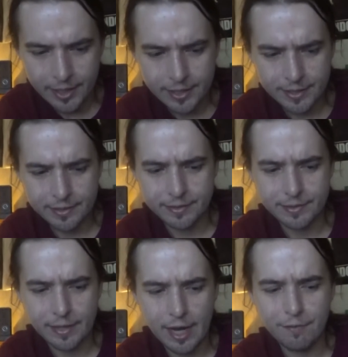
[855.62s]

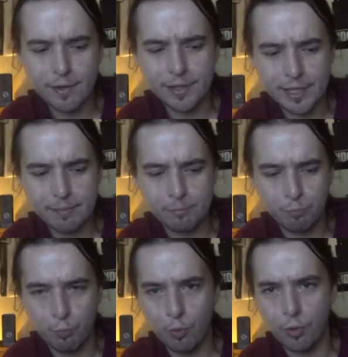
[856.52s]
Because I'd rather get
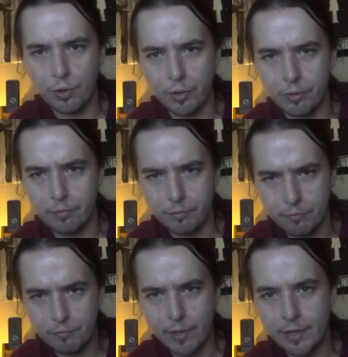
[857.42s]
more
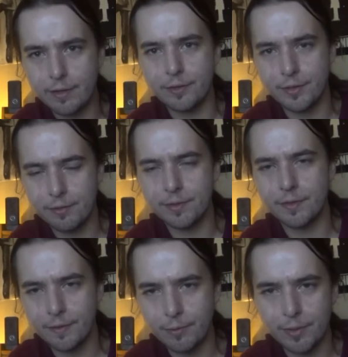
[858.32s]
regular doses
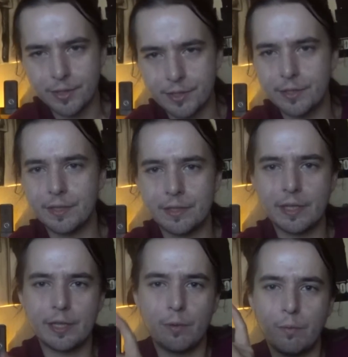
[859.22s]
of the Question than
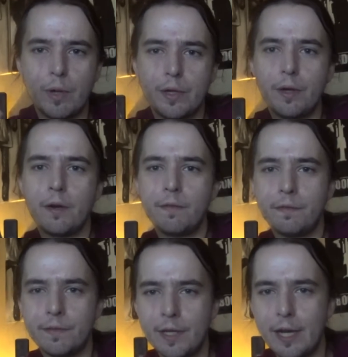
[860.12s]
like a
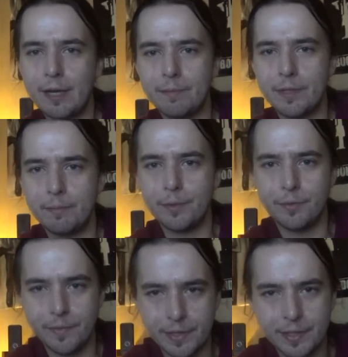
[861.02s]
one-off time in a
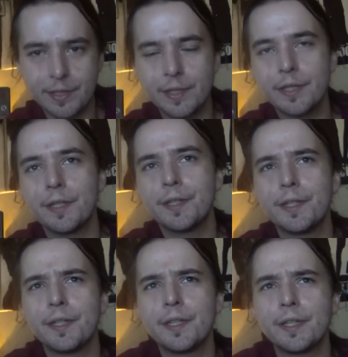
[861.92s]
movie.
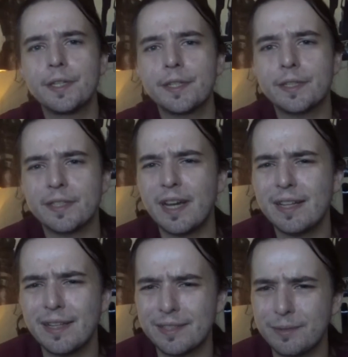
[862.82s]
I
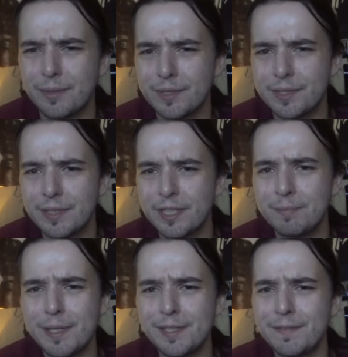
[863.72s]
like the Question,
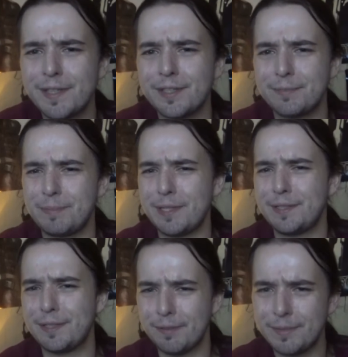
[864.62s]
especially if they could by
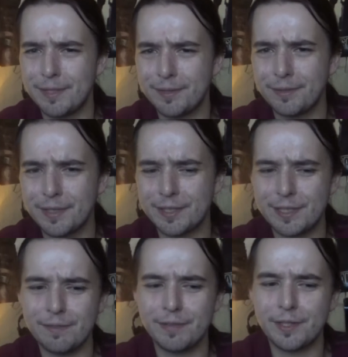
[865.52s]
some miracle get
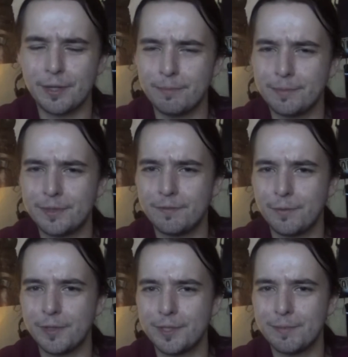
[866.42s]
Jeffrey Combs to
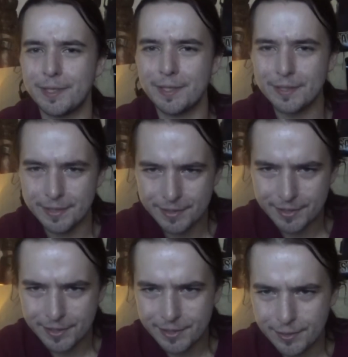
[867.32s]
voice him again,
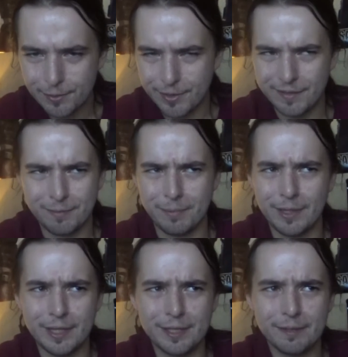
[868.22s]
or even
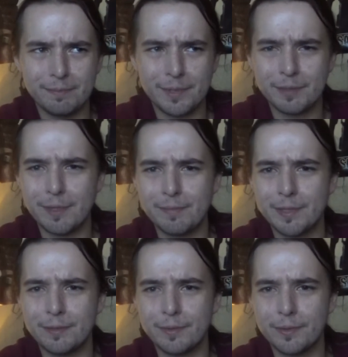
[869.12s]
play him, but he might be
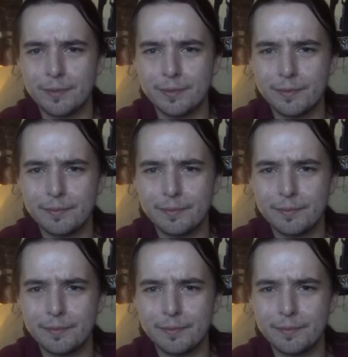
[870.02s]
too old,